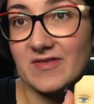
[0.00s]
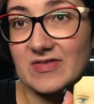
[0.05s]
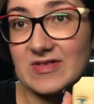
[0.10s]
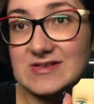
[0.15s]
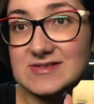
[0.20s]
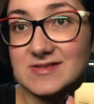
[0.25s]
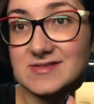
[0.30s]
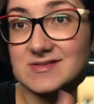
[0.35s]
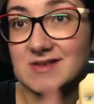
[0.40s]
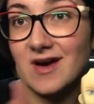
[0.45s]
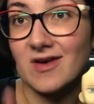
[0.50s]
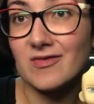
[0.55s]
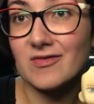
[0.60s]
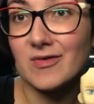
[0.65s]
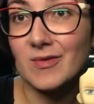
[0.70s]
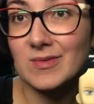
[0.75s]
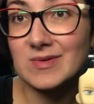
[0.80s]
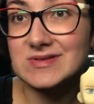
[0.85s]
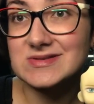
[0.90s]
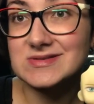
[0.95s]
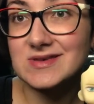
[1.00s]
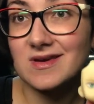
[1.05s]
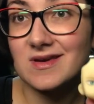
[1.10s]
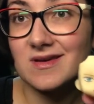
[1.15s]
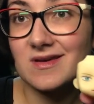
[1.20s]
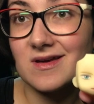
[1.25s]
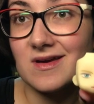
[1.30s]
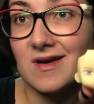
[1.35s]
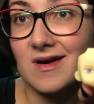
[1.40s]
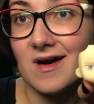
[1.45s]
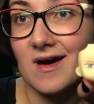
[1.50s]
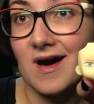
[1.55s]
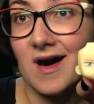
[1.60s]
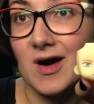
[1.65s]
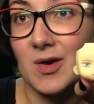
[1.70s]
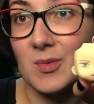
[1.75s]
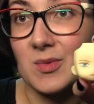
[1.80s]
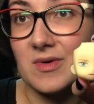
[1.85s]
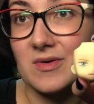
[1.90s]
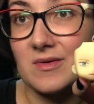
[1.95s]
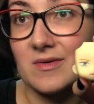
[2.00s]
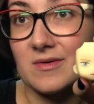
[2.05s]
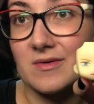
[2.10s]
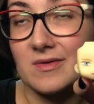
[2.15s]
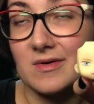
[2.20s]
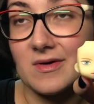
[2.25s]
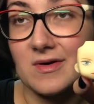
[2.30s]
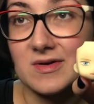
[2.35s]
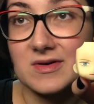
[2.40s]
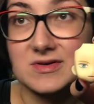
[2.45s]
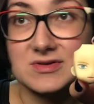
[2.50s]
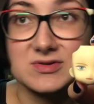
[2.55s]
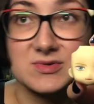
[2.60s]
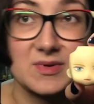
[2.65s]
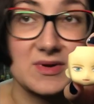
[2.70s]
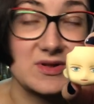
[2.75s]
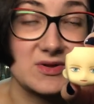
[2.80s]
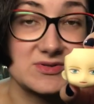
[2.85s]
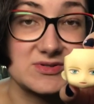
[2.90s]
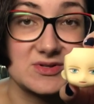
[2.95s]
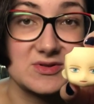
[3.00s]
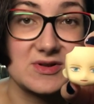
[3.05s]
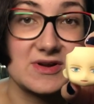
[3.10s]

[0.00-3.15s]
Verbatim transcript: if this is not focusing. I will do a closer